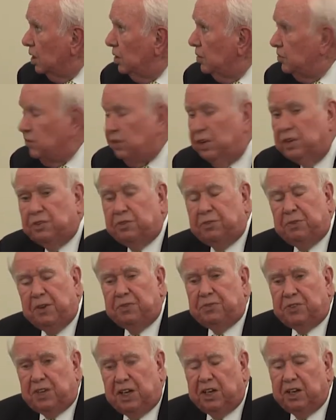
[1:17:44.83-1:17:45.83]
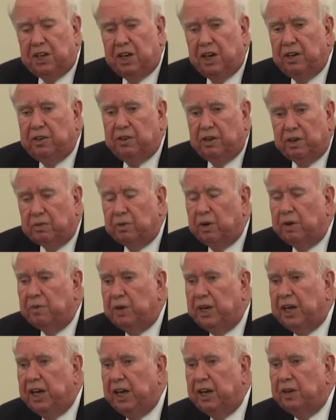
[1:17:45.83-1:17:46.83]
Since 1500, when
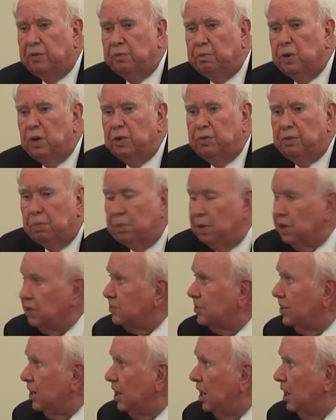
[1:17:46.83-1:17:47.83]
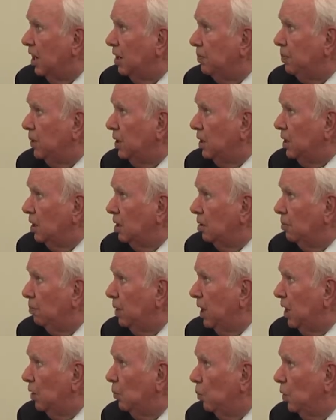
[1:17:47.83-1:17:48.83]
we had movable type,
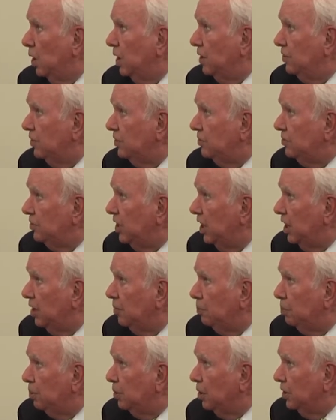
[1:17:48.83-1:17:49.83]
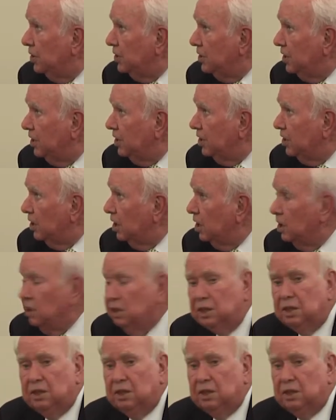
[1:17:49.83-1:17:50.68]
about 1 to 10 per year.